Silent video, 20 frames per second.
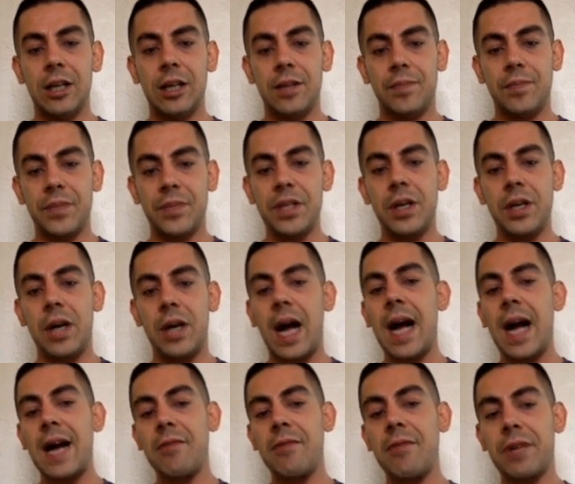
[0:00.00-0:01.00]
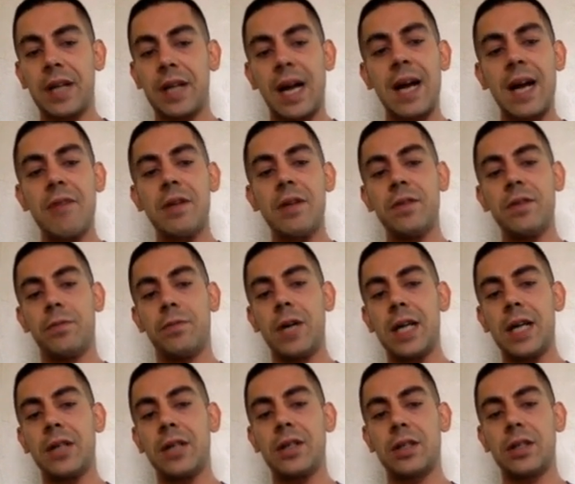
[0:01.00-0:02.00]
you know, hiring of
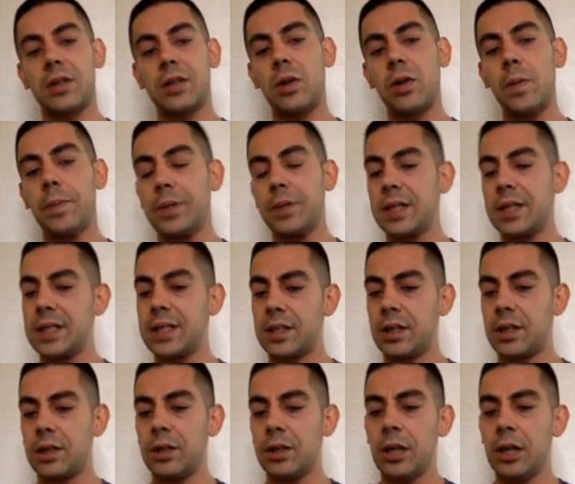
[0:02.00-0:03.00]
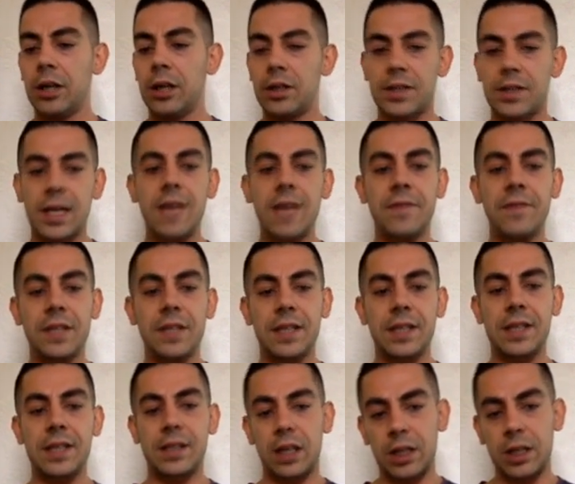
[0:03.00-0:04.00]
workers and companies, you know,
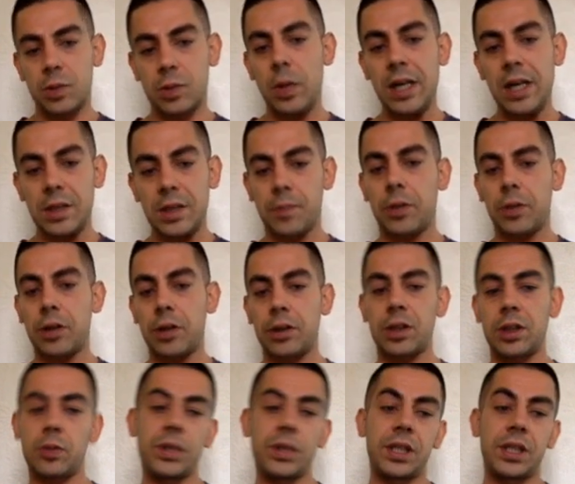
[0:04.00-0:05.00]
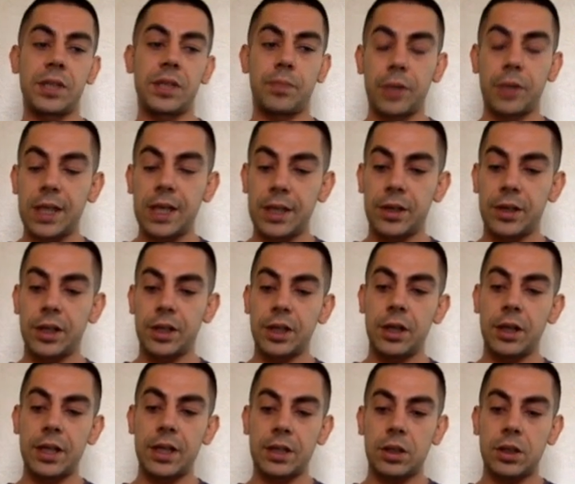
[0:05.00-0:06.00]
services as well as products, which is brilliant. You
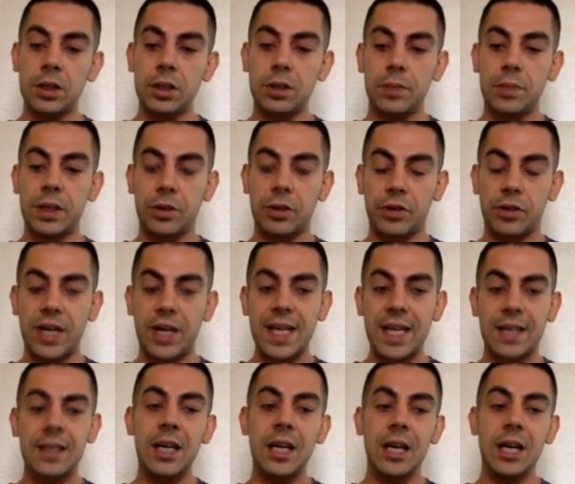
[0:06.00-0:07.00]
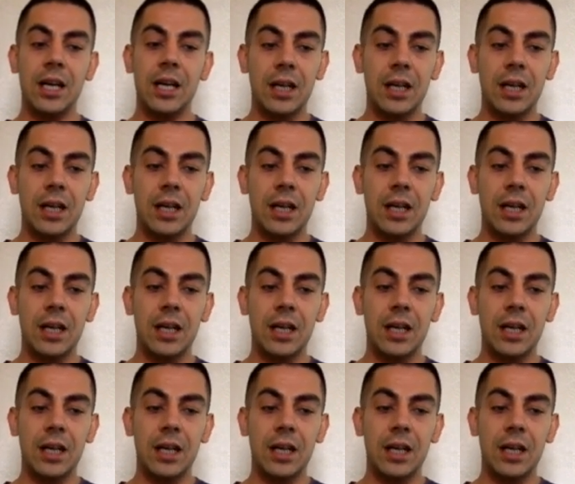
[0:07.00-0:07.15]
know, it's going to be created.